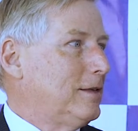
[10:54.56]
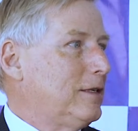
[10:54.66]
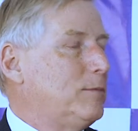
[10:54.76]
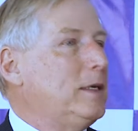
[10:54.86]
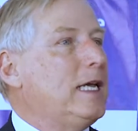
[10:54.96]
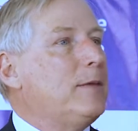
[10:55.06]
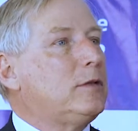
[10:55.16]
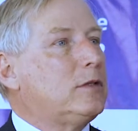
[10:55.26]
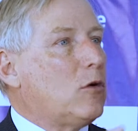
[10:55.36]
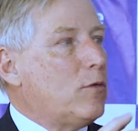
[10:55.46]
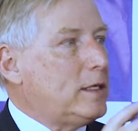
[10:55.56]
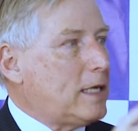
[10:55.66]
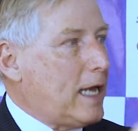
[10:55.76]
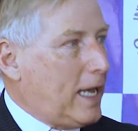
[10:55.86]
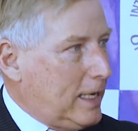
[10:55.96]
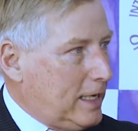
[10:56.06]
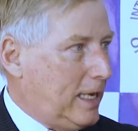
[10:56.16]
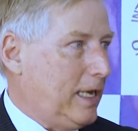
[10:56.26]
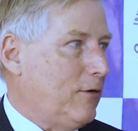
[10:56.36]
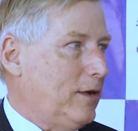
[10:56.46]
to be able to go into
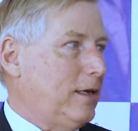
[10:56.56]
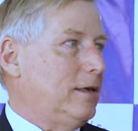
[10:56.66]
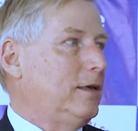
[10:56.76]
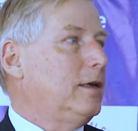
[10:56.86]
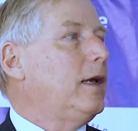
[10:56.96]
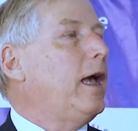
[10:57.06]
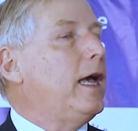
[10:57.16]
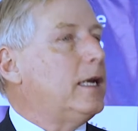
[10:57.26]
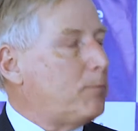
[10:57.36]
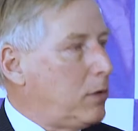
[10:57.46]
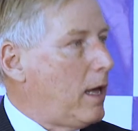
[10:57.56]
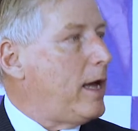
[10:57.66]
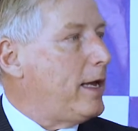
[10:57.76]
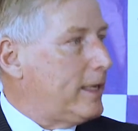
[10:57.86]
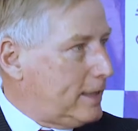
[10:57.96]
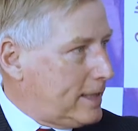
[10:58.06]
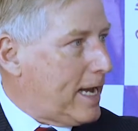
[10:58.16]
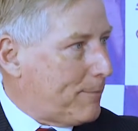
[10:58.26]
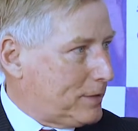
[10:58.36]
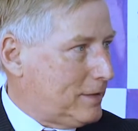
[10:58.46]
any area and apply and
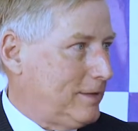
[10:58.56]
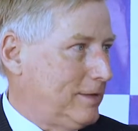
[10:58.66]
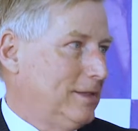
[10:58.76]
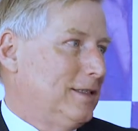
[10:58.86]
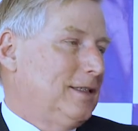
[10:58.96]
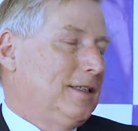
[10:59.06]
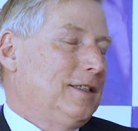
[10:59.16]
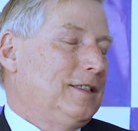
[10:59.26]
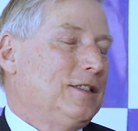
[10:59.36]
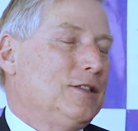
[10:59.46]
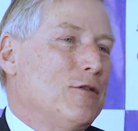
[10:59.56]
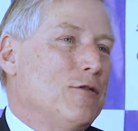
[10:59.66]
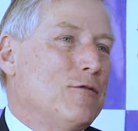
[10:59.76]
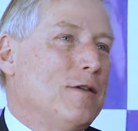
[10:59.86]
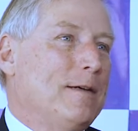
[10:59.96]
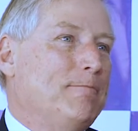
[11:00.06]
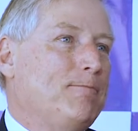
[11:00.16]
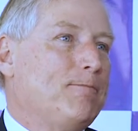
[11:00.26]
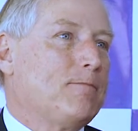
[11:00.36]
adapt. So